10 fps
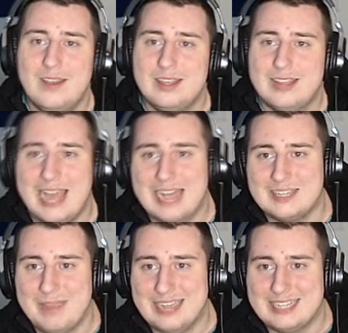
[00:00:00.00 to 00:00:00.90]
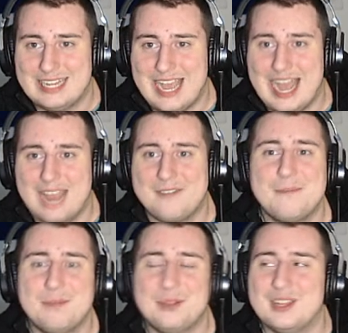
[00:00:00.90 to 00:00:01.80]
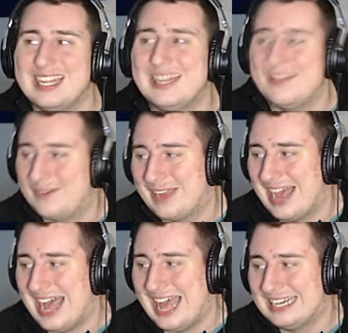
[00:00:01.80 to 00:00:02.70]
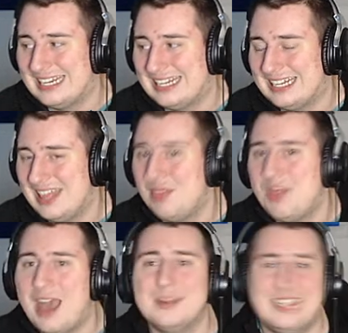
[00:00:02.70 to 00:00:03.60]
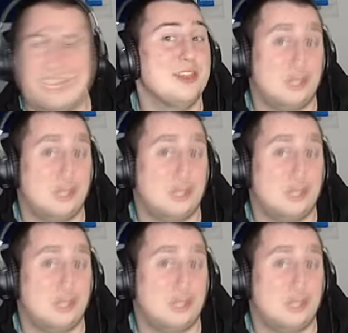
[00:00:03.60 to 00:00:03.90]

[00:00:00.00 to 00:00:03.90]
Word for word: That's amazing. I completely forgot that that was in the